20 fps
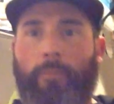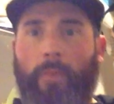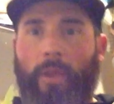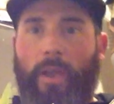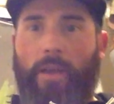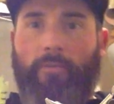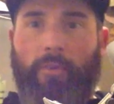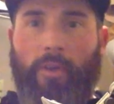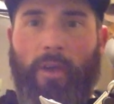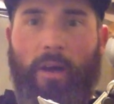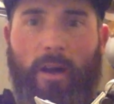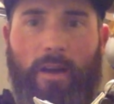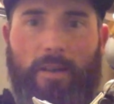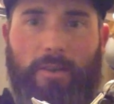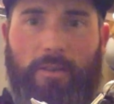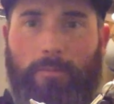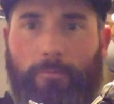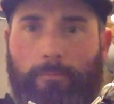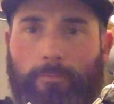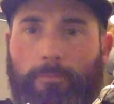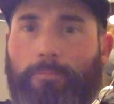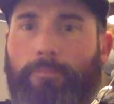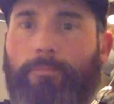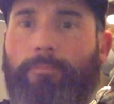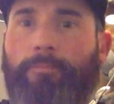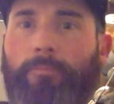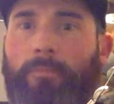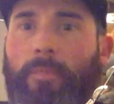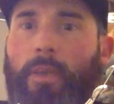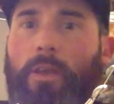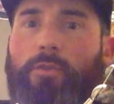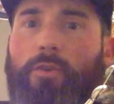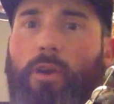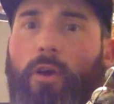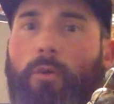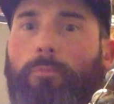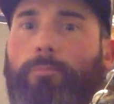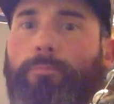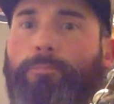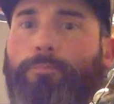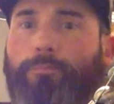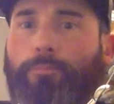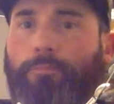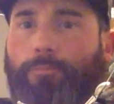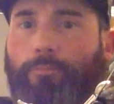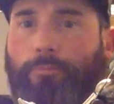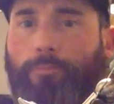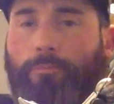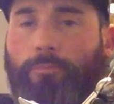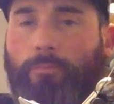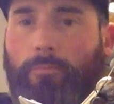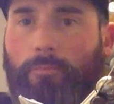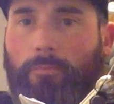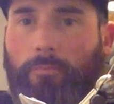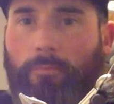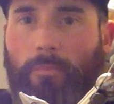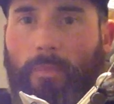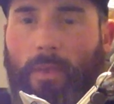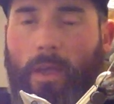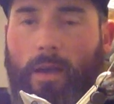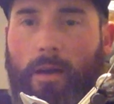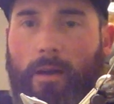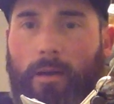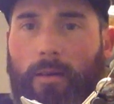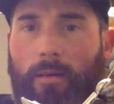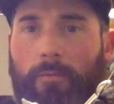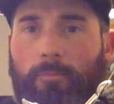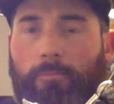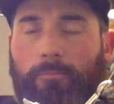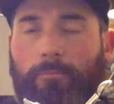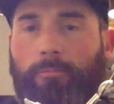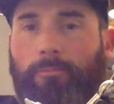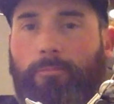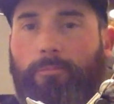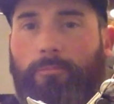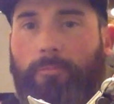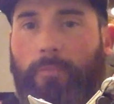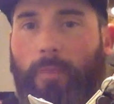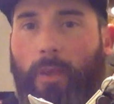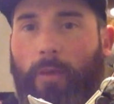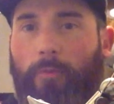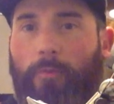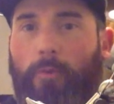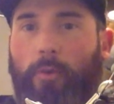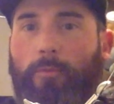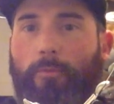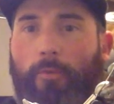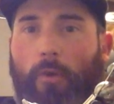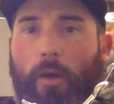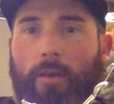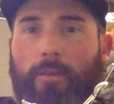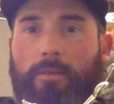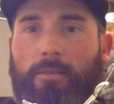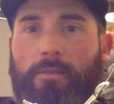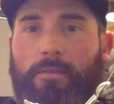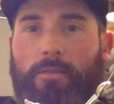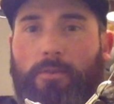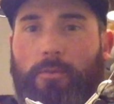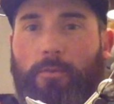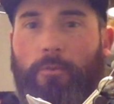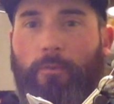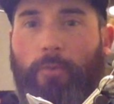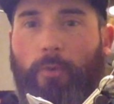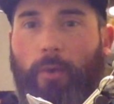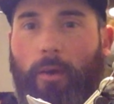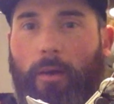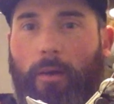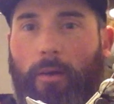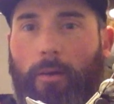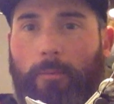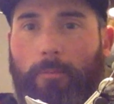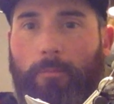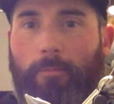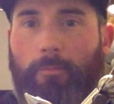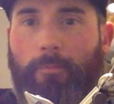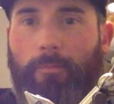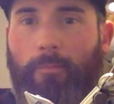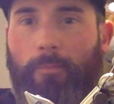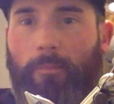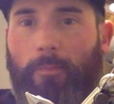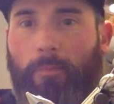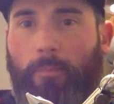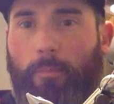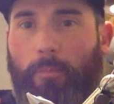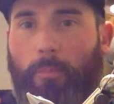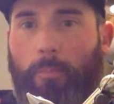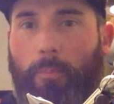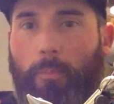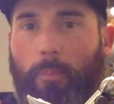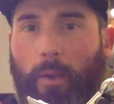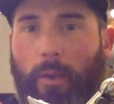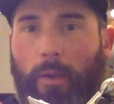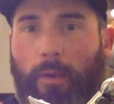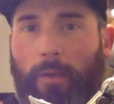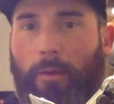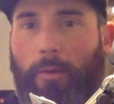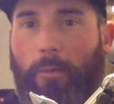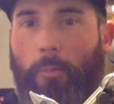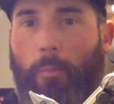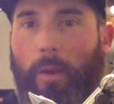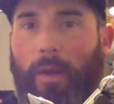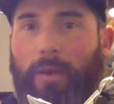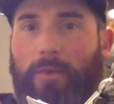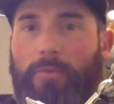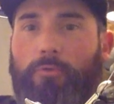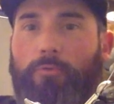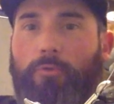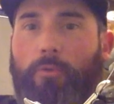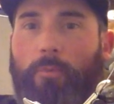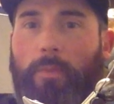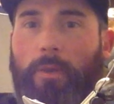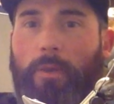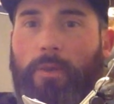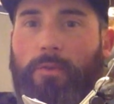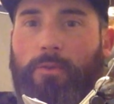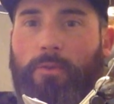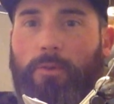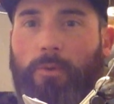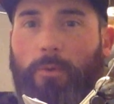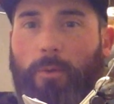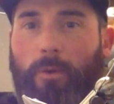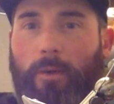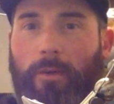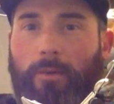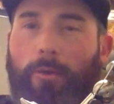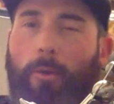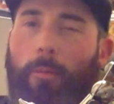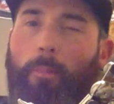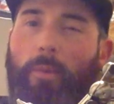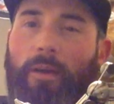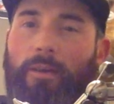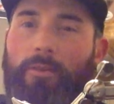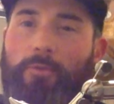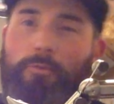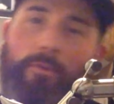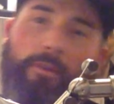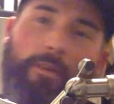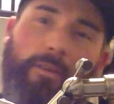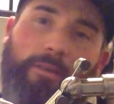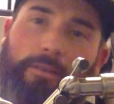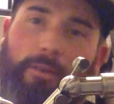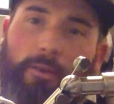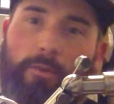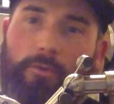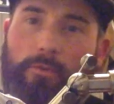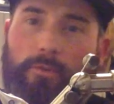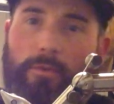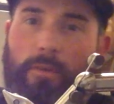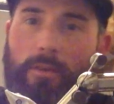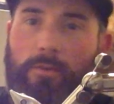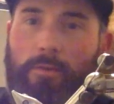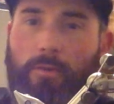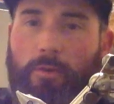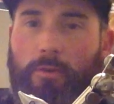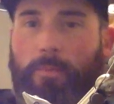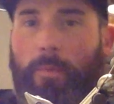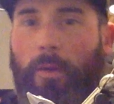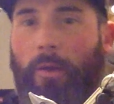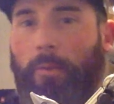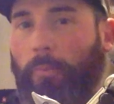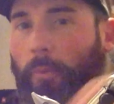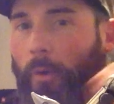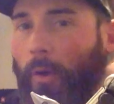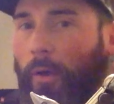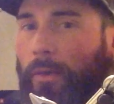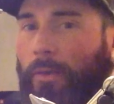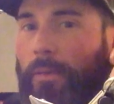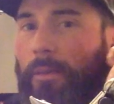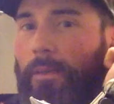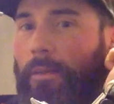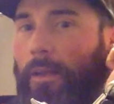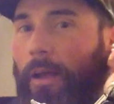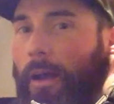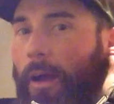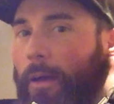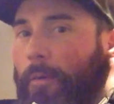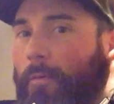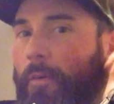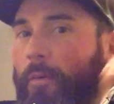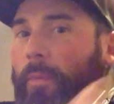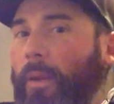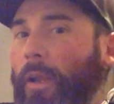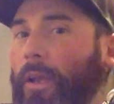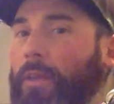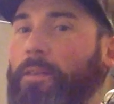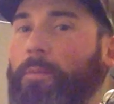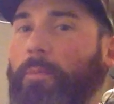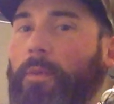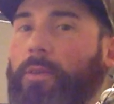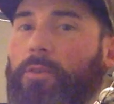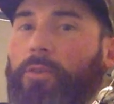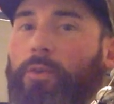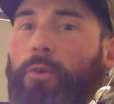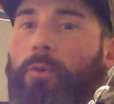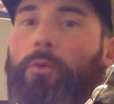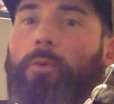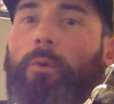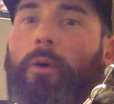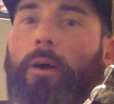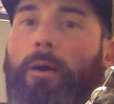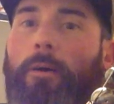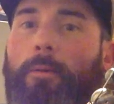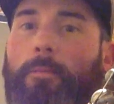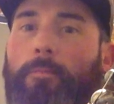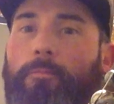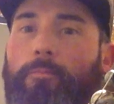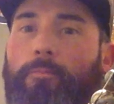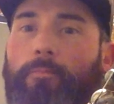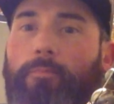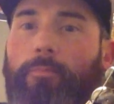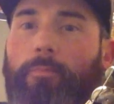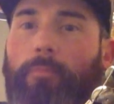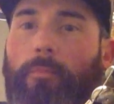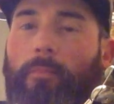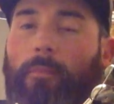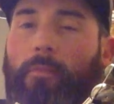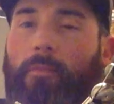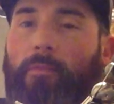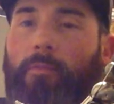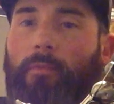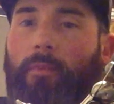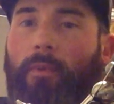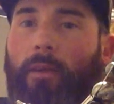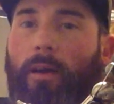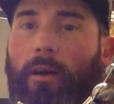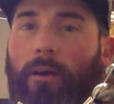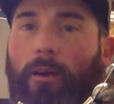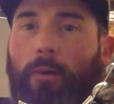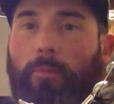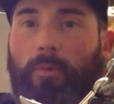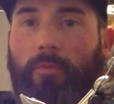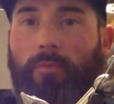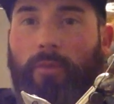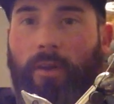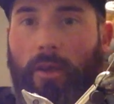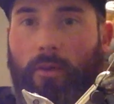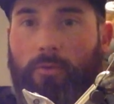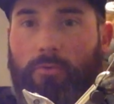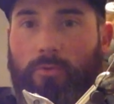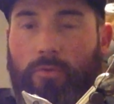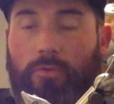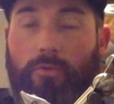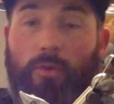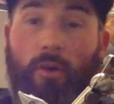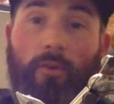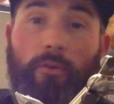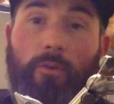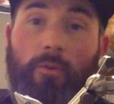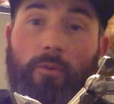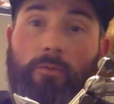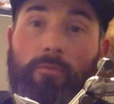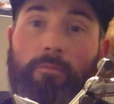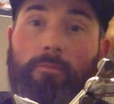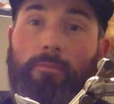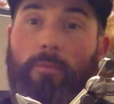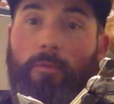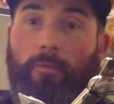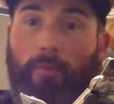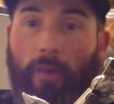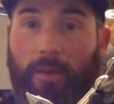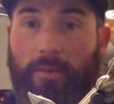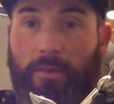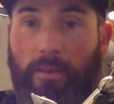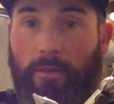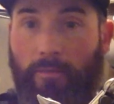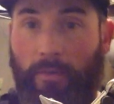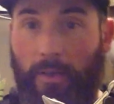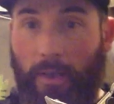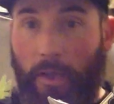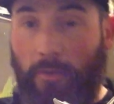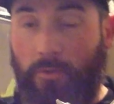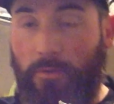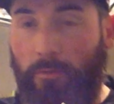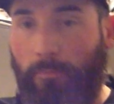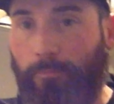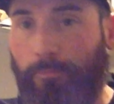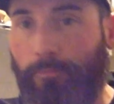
Evening, guys. So, a few friends have been pestering me to not pestering. That sounds bad, but have been asking me to do a couple of videos or start doing fly time videos.